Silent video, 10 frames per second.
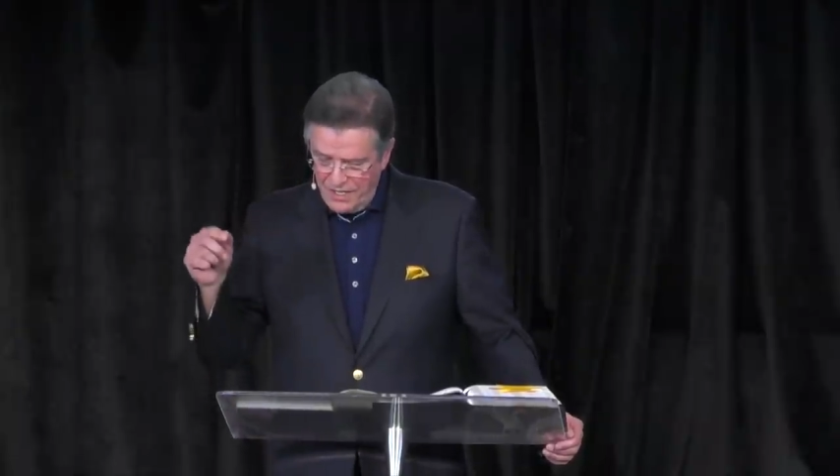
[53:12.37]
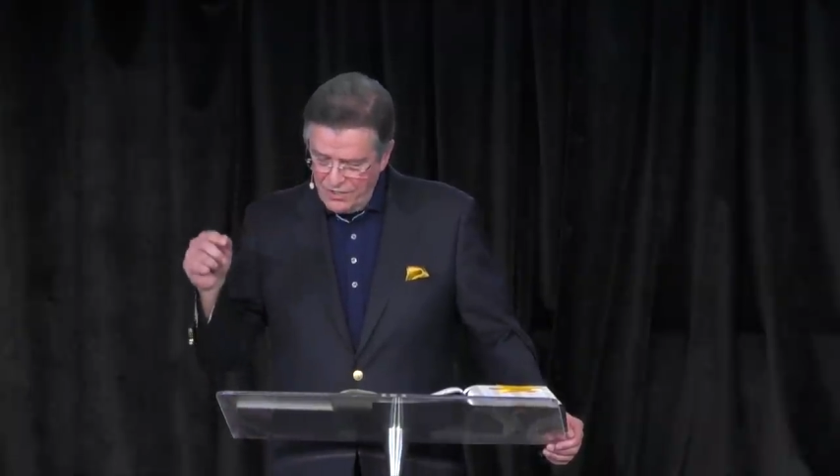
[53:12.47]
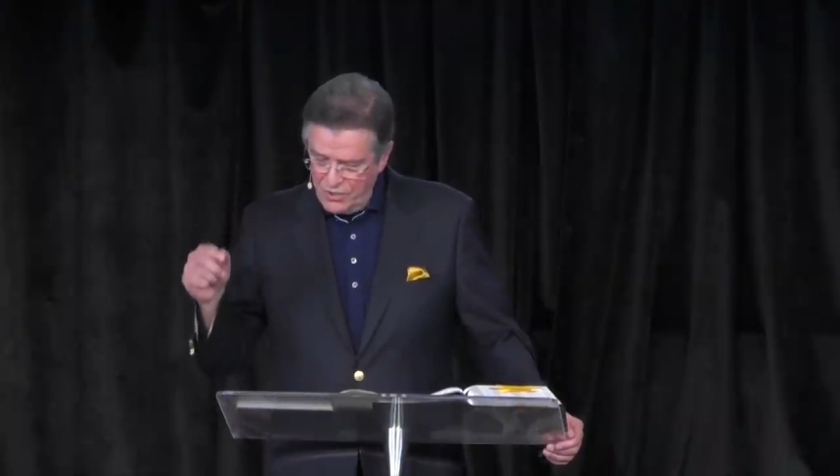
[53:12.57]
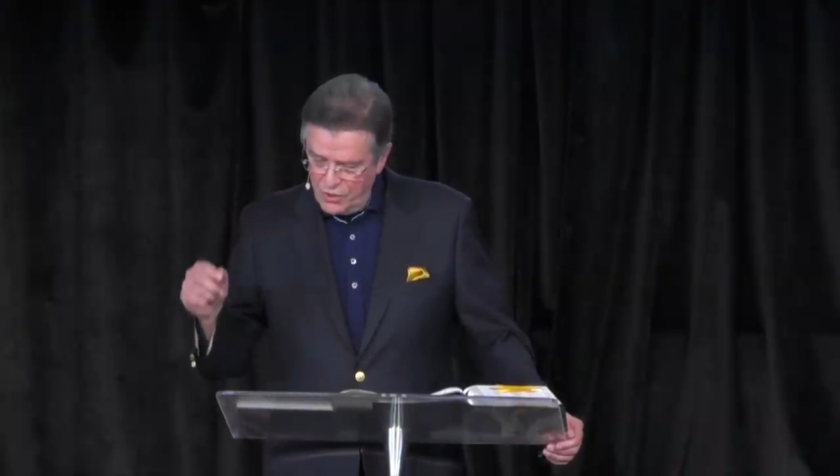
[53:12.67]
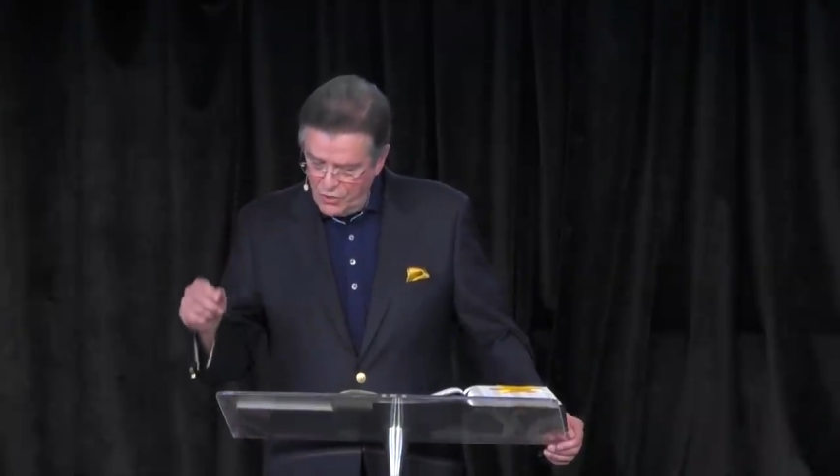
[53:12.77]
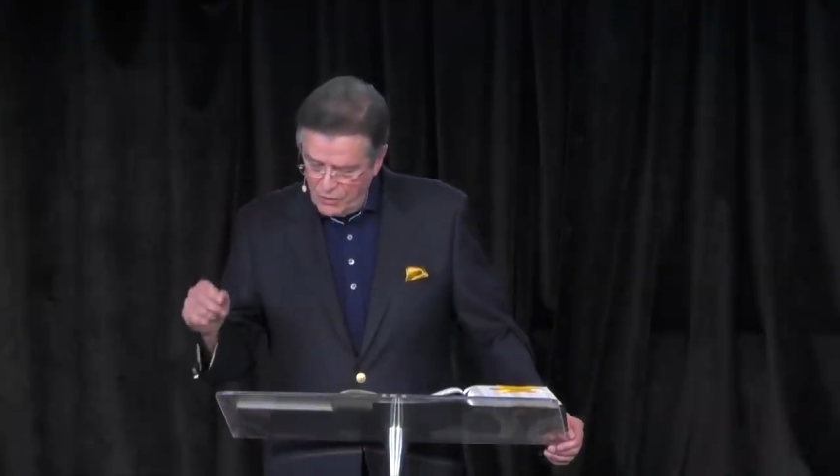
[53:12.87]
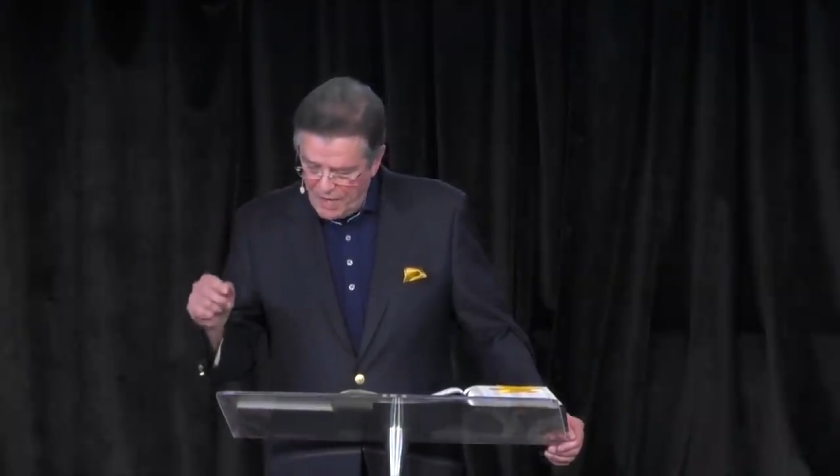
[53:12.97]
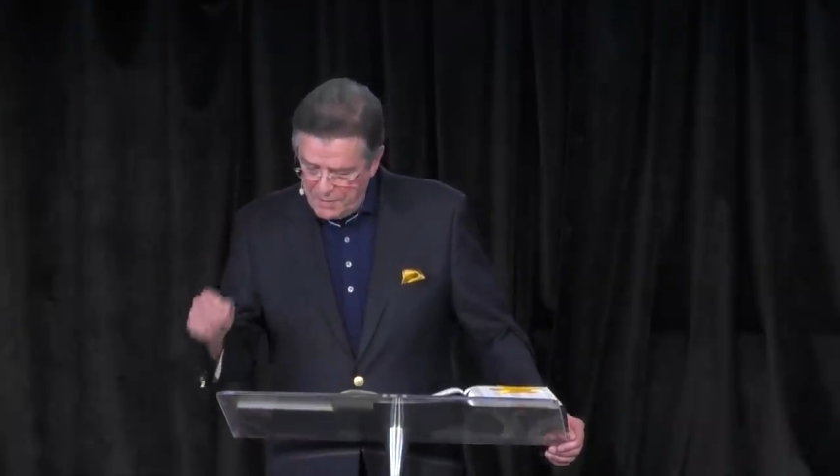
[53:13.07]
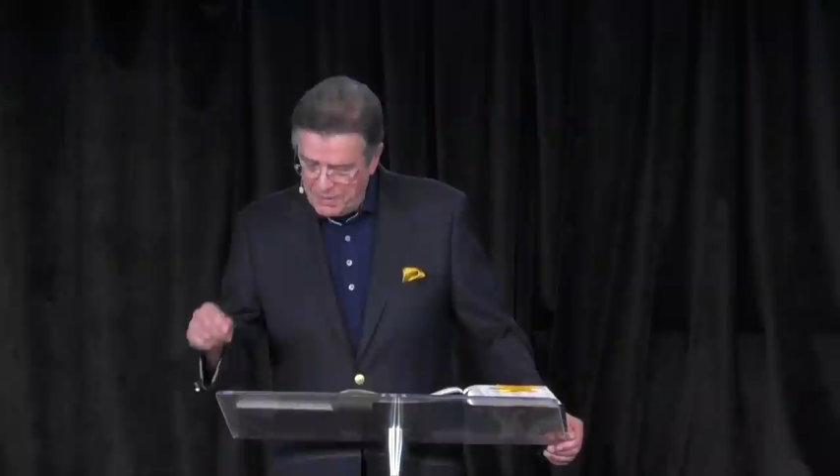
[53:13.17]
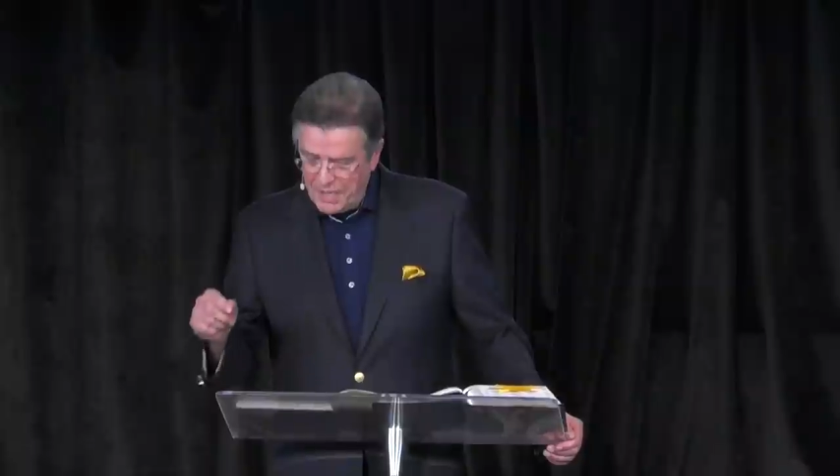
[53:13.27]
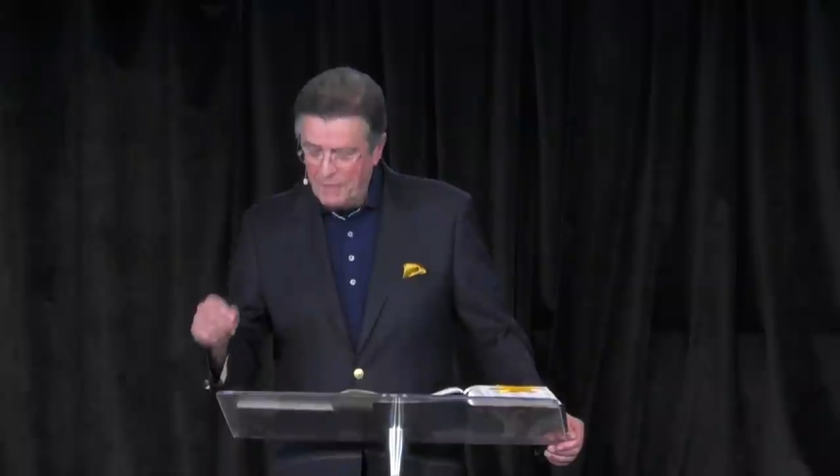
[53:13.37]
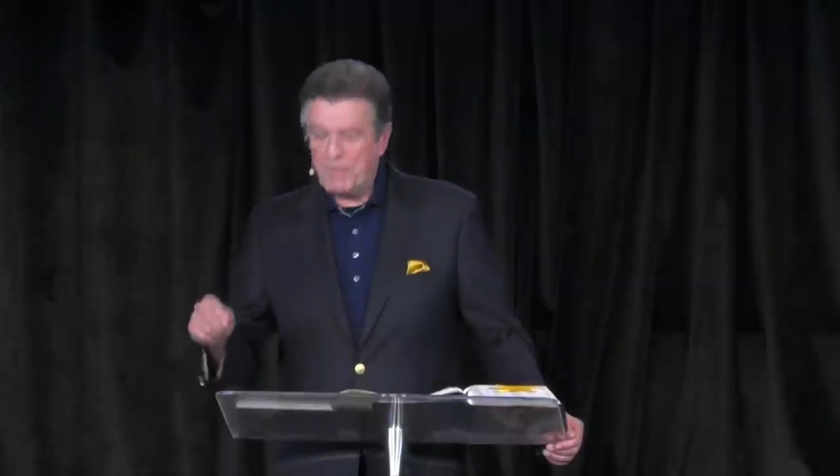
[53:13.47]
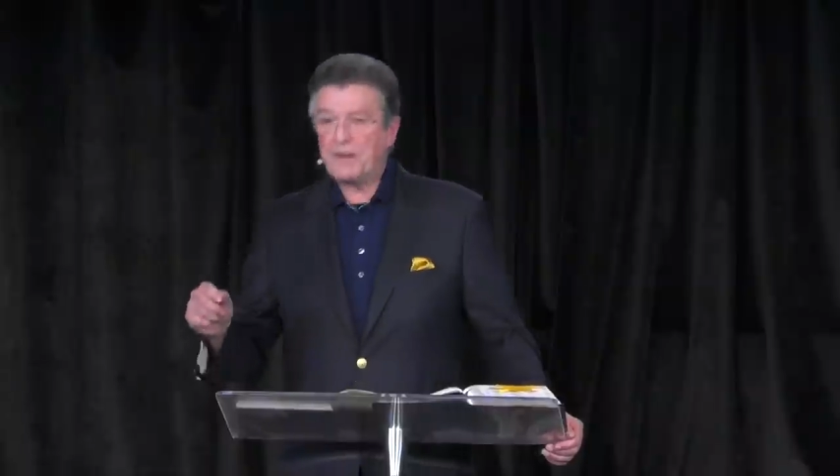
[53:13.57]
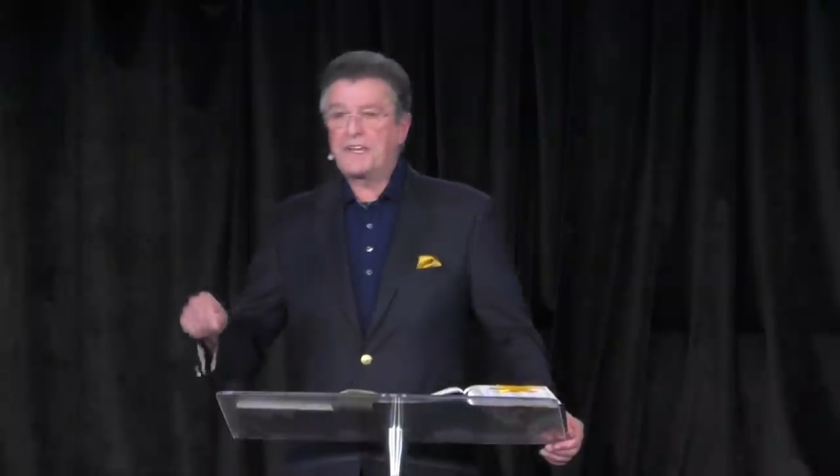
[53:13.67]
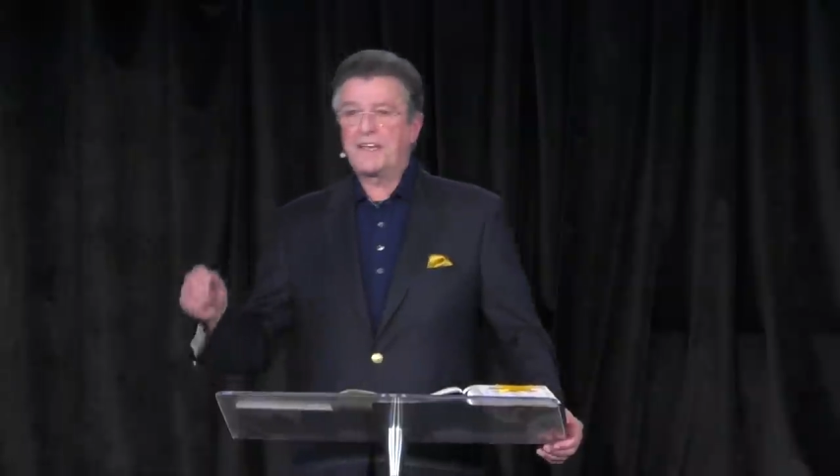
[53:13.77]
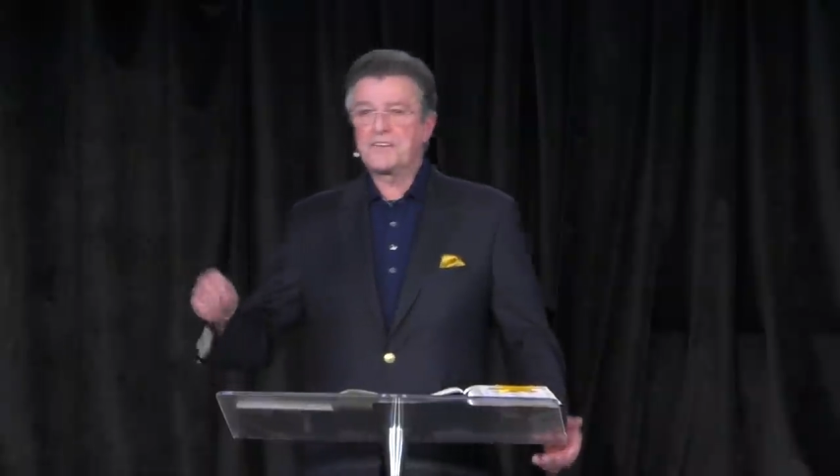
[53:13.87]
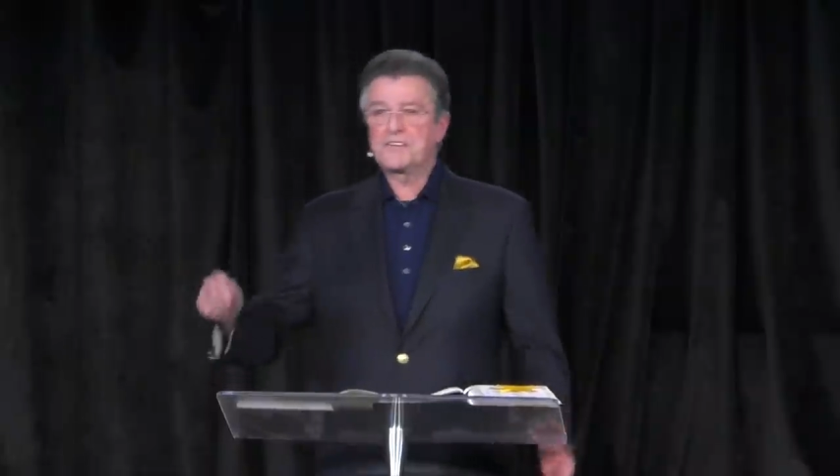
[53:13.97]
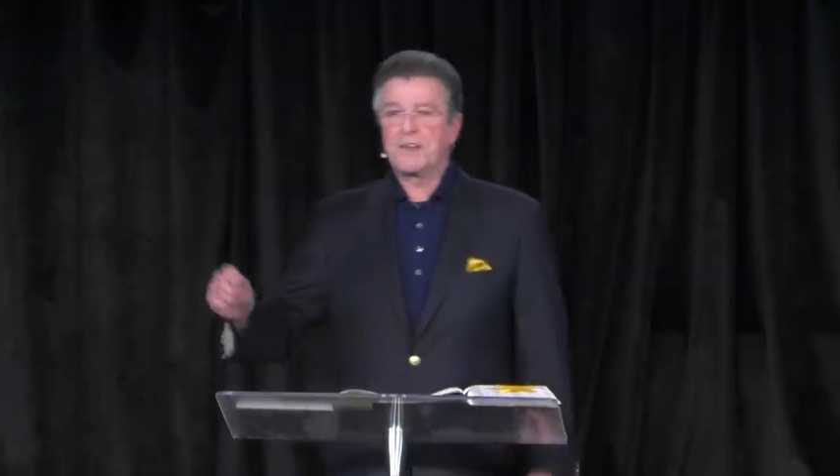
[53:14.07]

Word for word: you might become partakers